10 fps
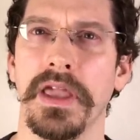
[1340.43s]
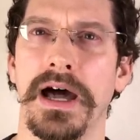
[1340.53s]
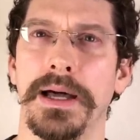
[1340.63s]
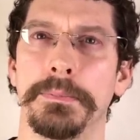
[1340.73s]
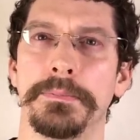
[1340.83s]

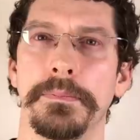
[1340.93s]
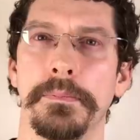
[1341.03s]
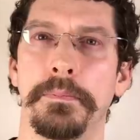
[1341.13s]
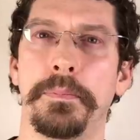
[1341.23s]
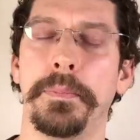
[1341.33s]

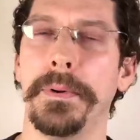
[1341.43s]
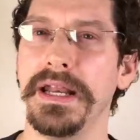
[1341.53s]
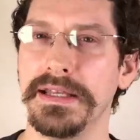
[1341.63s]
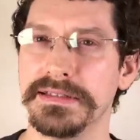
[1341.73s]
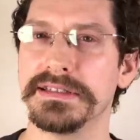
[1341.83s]

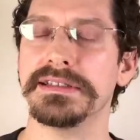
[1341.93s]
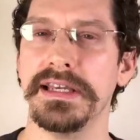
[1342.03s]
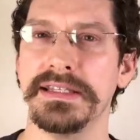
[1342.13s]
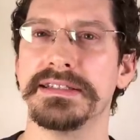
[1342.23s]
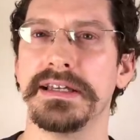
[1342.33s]
but
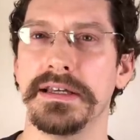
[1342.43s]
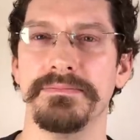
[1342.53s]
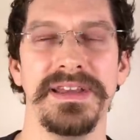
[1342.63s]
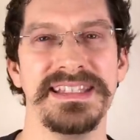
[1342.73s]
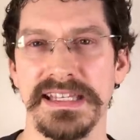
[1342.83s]
it's
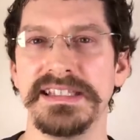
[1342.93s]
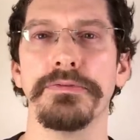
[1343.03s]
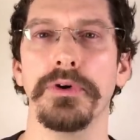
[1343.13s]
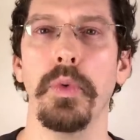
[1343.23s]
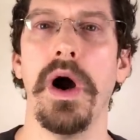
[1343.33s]
a
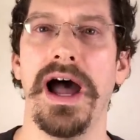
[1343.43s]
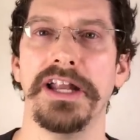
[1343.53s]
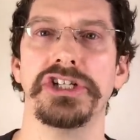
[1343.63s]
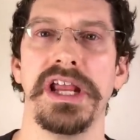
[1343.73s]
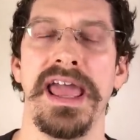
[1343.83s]
different
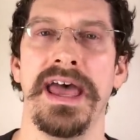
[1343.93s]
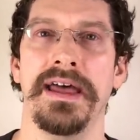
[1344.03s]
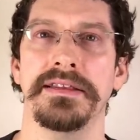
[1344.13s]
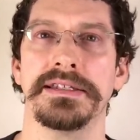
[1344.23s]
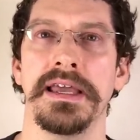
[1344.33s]
watch.
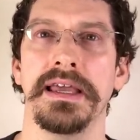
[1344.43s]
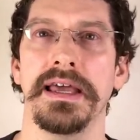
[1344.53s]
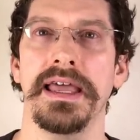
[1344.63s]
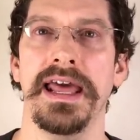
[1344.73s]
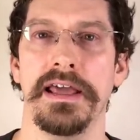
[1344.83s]
And
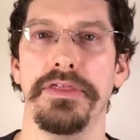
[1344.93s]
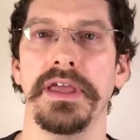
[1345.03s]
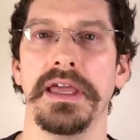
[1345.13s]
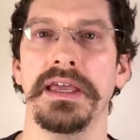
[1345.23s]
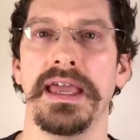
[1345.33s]
I
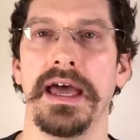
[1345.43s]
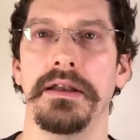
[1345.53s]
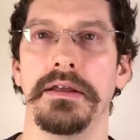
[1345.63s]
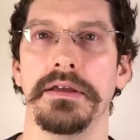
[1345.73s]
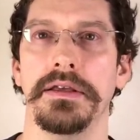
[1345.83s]
think,
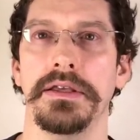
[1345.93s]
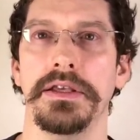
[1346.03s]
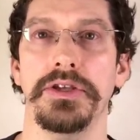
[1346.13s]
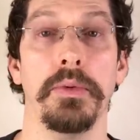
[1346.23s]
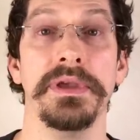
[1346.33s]
again,
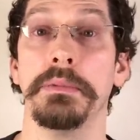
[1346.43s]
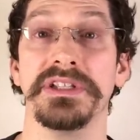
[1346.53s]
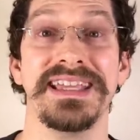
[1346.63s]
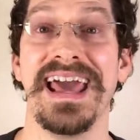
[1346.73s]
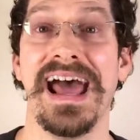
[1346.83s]
you'll be able
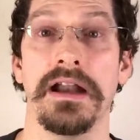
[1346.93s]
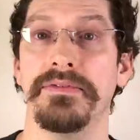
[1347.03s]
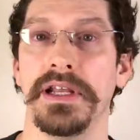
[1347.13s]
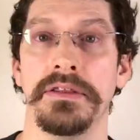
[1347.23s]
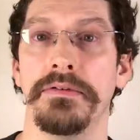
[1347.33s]
to get out
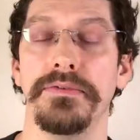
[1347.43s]
of it in the